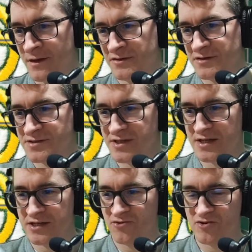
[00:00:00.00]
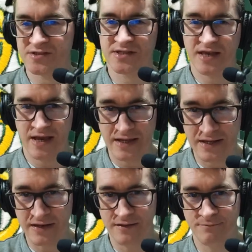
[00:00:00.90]
Looks like Chris
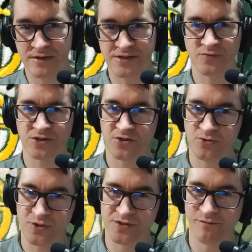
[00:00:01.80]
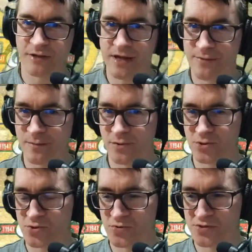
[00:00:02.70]
Taylor may switch across and play a bit more
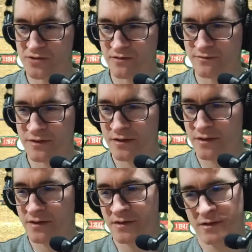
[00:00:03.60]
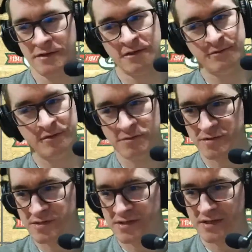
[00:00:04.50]
shortstop. But
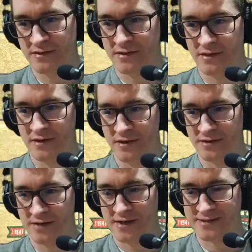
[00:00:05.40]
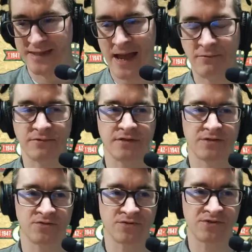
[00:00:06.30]
we'll see. Yeah, I doubt
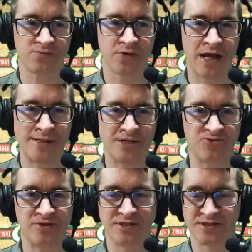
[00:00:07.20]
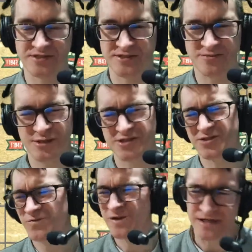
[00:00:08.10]
the Dodgers will go out and try and sign someone because
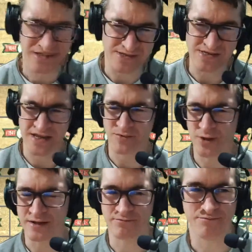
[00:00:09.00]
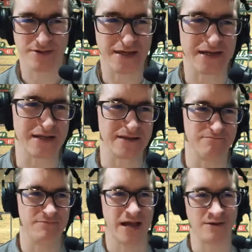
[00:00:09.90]
there really isn't anyone particularly
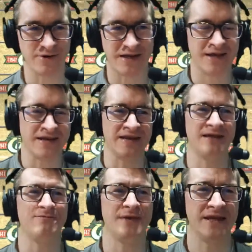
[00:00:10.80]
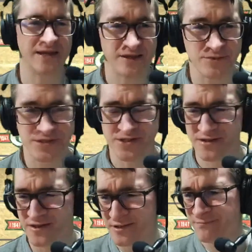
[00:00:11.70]
out there that they may go and
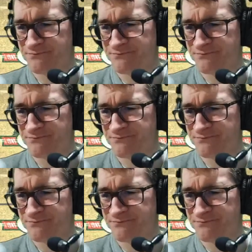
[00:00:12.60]
sign.